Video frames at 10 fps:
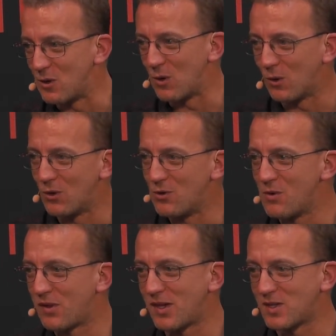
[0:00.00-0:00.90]
all the new
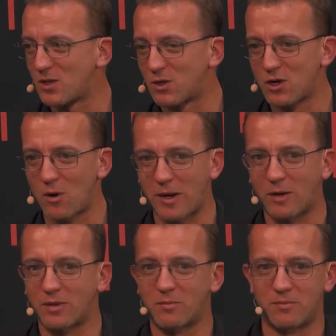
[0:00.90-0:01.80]
things that are coming
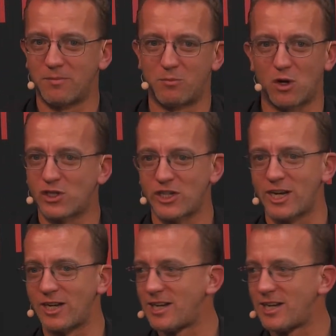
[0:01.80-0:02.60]
with blockchain,